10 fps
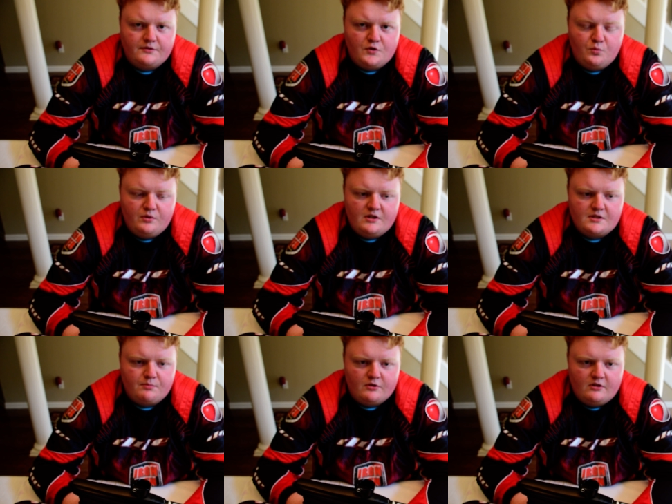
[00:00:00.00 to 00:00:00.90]
a two-piece,
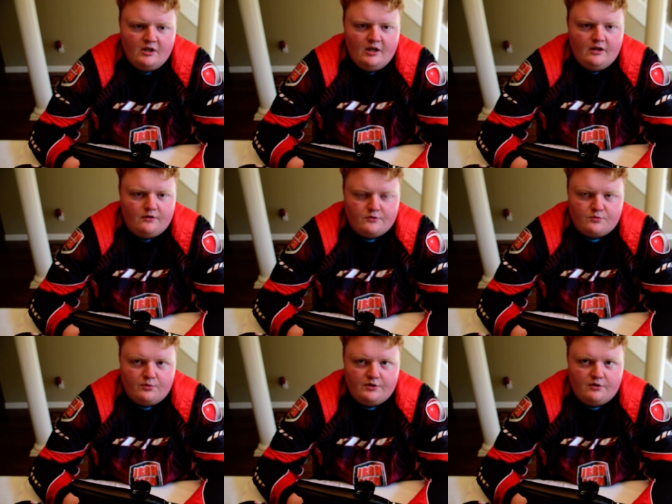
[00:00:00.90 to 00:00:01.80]
but there's
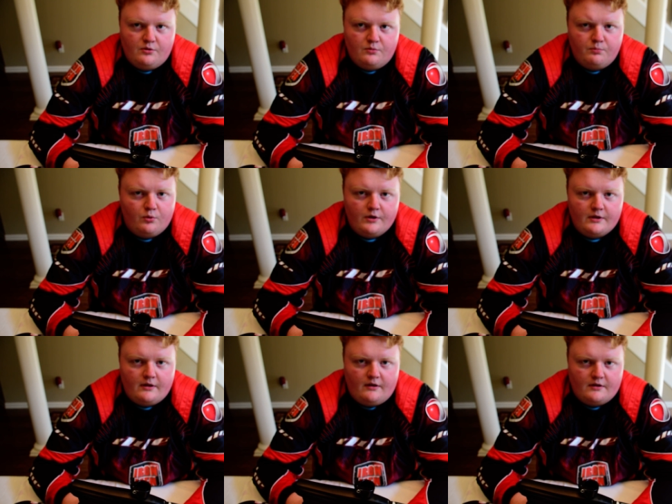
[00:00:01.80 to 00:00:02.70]
really no point
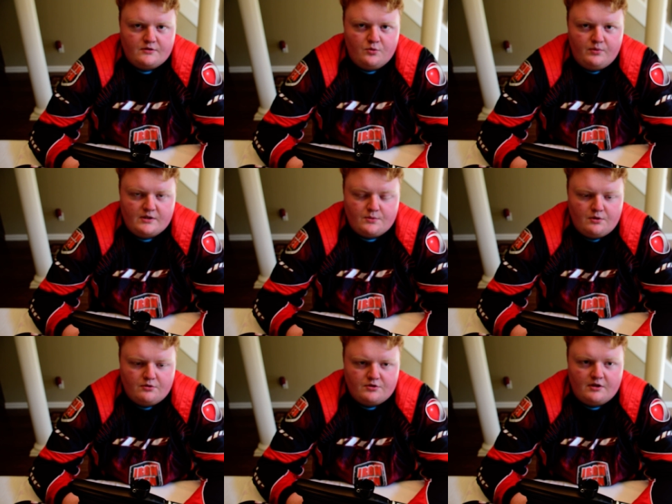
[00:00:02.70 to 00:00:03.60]
in getting a two-piece when you
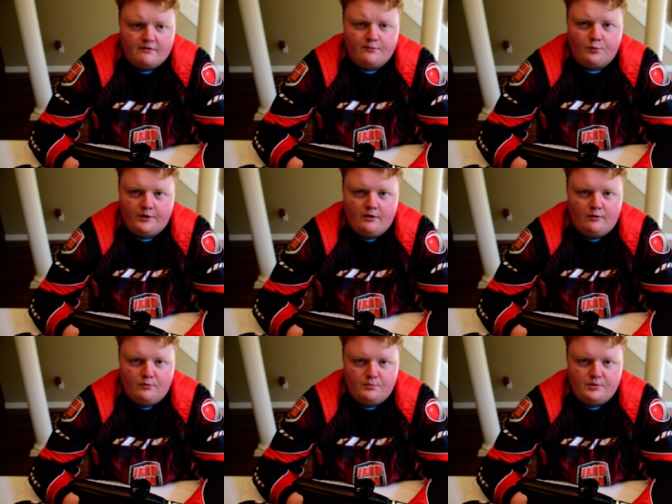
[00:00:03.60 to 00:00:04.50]
can just get a
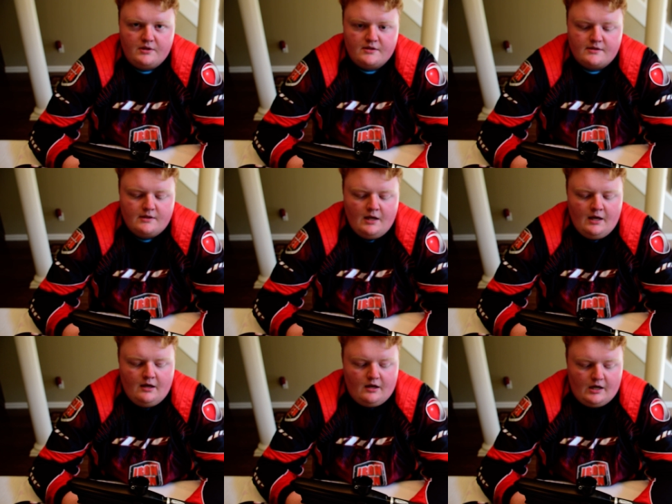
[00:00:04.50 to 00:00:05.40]
$40 one-piece.
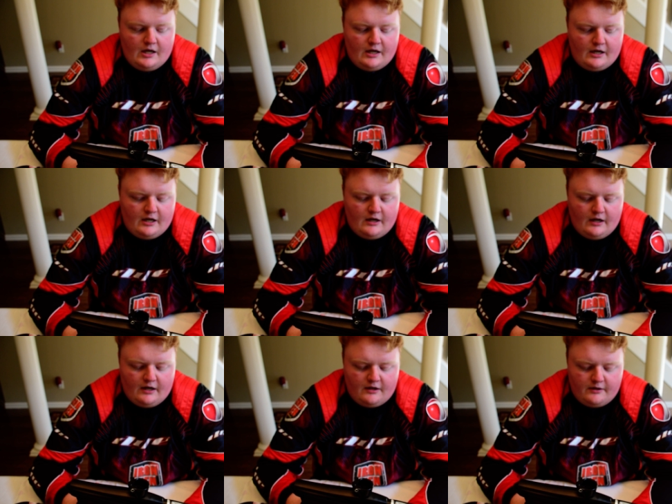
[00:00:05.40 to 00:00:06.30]

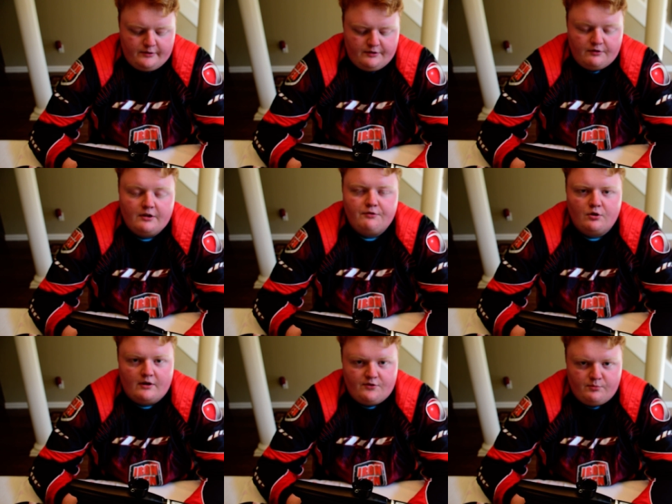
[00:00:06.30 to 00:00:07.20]
If you don't
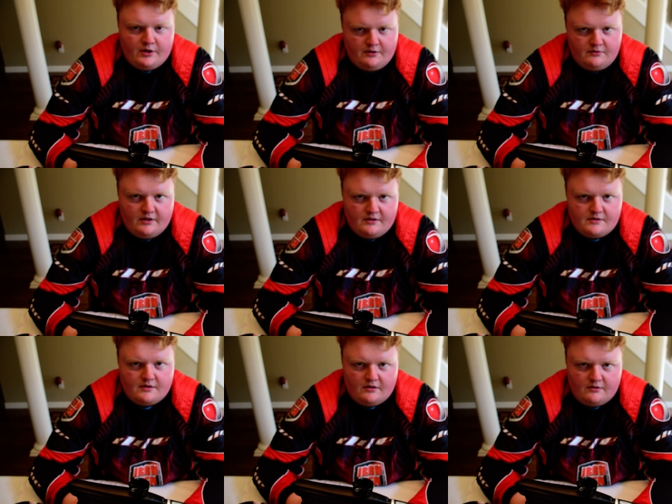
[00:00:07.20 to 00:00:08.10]
have the money, that is.
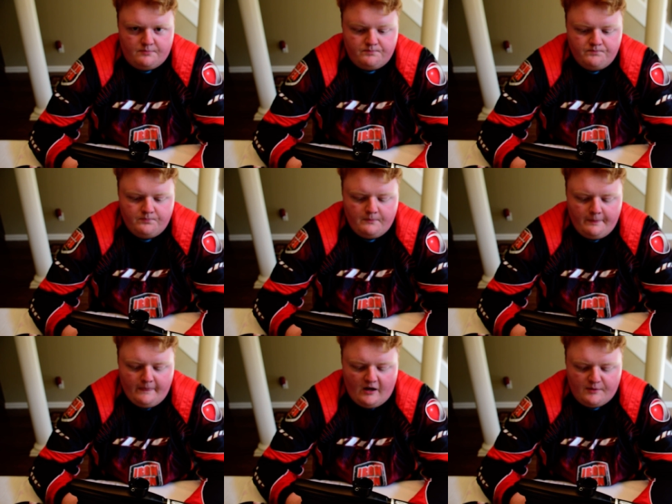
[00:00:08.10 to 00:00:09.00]

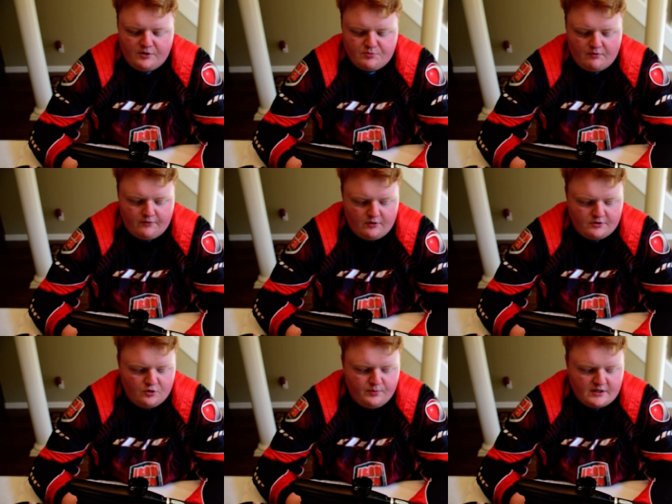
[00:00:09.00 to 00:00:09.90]
I much prefer
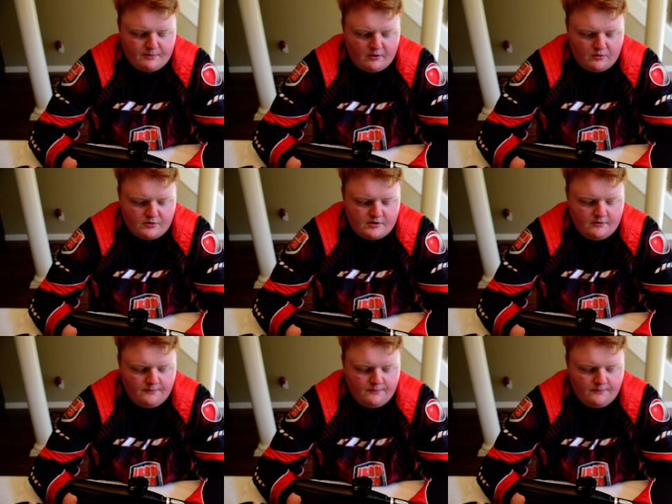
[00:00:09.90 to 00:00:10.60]
two-piece barrels.